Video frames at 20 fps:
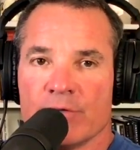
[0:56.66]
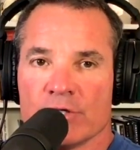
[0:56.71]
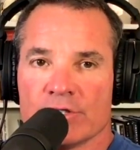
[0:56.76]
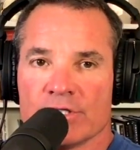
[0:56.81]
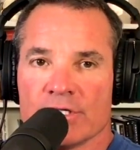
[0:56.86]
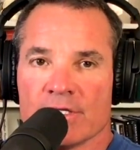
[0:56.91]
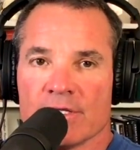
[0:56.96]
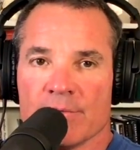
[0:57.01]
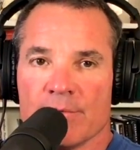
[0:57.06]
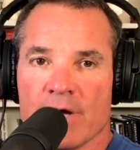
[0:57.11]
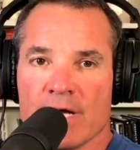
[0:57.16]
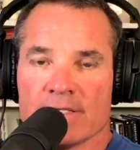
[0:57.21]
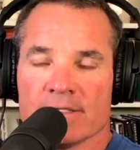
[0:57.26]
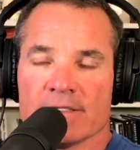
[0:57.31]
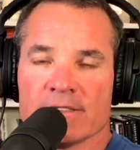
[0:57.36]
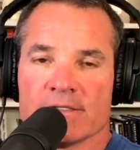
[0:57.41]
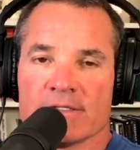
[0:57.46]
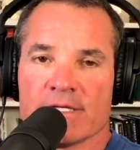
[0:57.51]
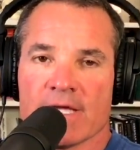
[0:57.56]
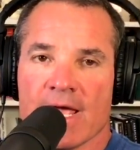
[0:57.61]
pushing the
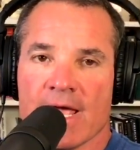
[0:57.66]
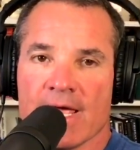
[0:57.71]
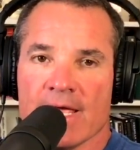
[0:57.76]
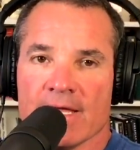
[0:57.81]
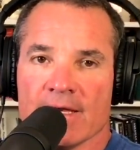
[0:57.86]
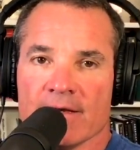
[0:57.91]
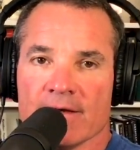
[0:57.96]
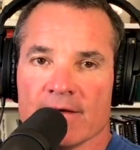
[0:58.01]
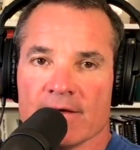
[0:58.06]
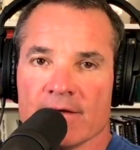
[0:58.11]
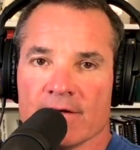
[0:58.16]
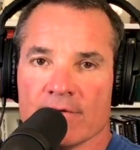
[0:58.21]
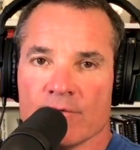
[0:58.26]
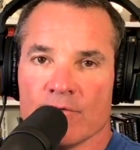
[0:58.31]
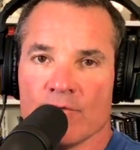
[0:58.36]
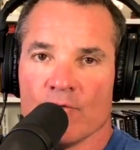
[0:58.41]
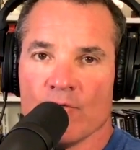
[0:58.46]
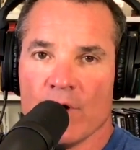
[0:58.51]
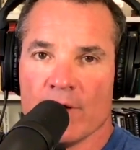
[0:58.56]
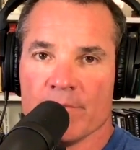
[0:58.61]
buttons and
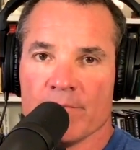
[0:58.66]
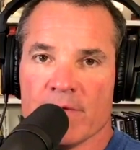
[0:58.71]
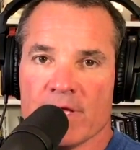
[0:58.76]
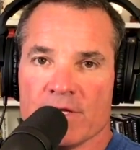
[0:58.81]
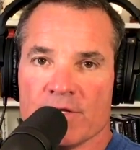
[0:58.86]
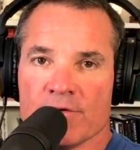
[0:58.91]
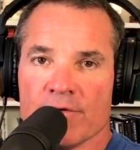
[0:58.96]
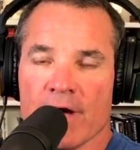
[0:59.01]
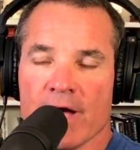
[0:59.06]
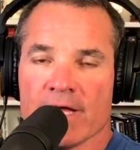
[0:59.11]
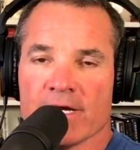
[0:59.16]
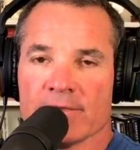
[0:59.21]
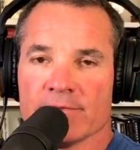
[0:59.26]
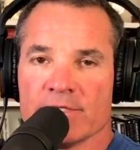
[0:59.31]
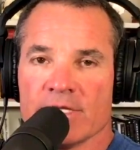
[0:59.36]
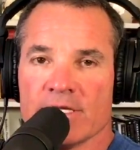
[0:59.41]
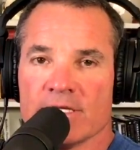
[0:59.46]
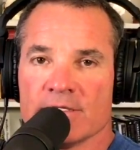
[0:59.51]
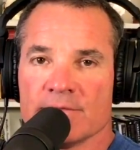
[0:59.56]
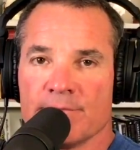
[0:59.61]
what menu
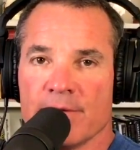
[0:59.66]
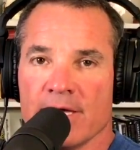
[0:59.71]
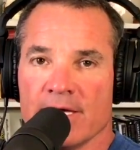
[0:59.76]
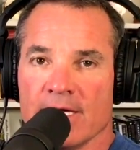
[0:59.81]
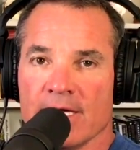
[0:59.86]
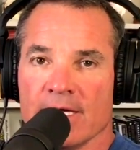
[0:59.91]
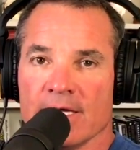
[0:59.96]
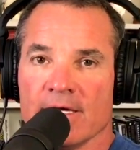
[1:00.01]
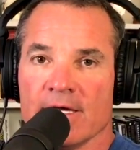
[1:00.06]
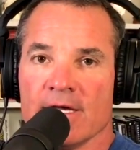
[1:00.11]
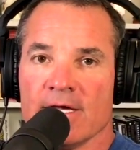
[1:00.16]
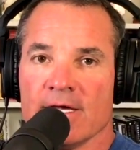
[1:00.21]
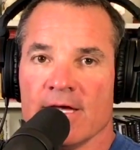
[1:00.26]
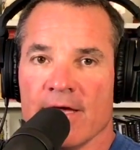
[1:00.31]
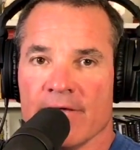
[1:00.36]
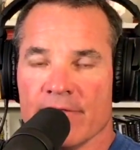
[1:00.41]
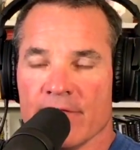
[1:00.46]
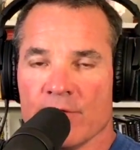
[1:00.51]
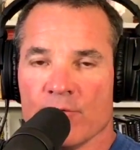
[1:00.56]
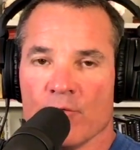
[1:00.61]
items he's picking,
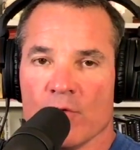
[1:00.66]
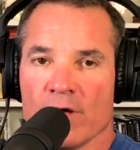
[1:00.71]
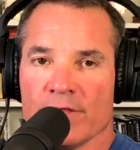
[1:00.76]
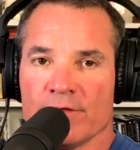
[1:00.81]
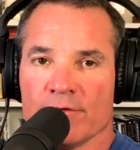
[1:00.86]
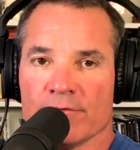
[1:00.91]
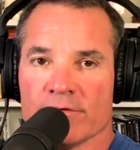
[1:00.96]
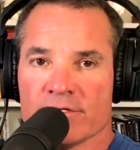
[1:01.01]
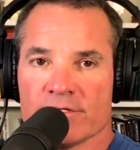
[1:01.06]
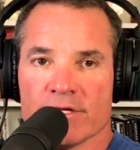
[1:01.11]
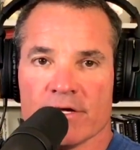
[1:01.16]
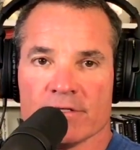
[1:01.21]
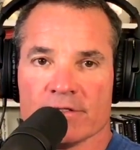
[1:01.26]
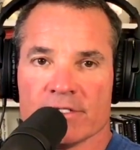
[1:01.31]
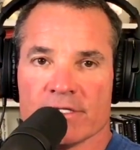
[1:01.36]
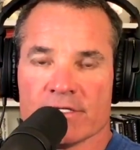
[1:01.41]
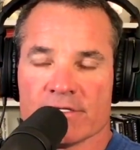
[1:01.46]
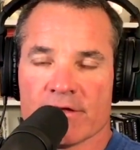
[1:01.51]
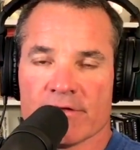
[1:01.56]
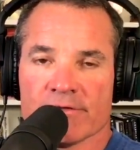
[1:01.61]
and then what the
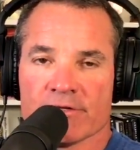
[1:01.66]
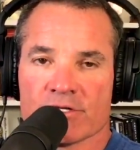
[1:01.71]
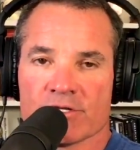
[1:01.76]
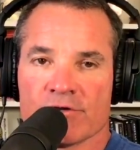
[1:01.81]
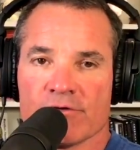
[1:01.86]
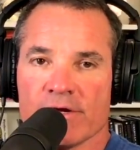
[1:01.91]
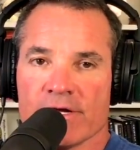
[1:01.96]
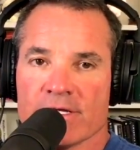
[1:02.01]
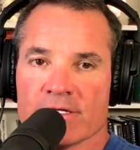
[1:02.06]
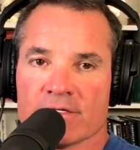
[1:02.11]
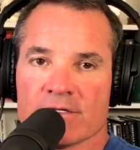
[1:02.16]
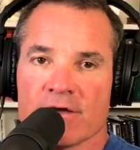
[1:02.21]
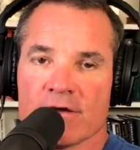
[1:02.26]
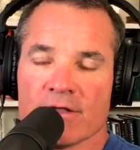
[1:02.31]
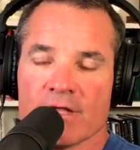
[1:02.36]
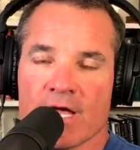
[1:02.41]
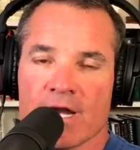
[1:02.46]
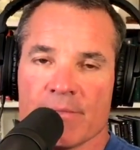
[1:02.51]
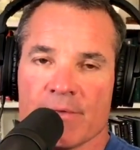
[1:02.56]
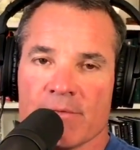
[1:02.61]
result is on the screen. So a
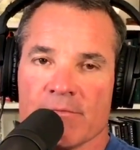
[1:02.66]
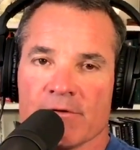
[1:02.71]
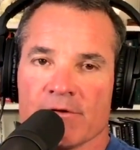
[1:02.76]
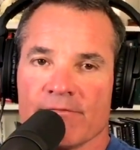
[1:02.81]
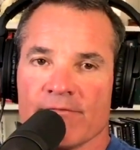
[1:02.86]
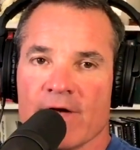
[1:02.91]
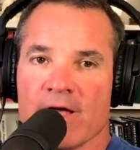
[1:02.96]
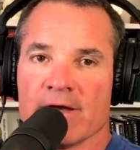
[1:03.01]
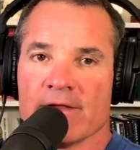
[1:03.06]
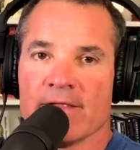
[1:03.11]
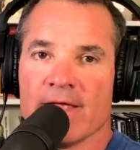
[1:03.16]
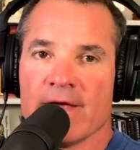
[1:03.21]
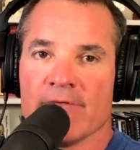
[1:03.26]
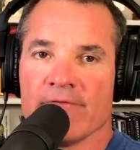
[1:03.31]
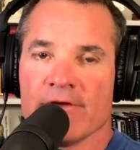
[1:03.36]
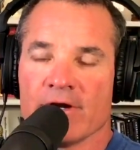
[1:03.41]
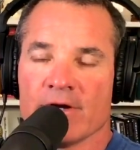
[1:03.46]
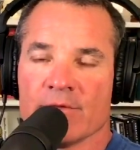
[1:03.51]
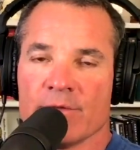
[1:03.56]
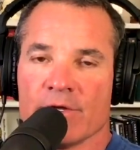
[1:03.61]
lot of people are finding that
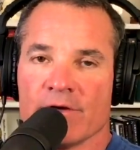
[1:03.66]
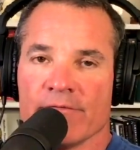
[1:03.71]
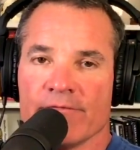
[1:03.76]
very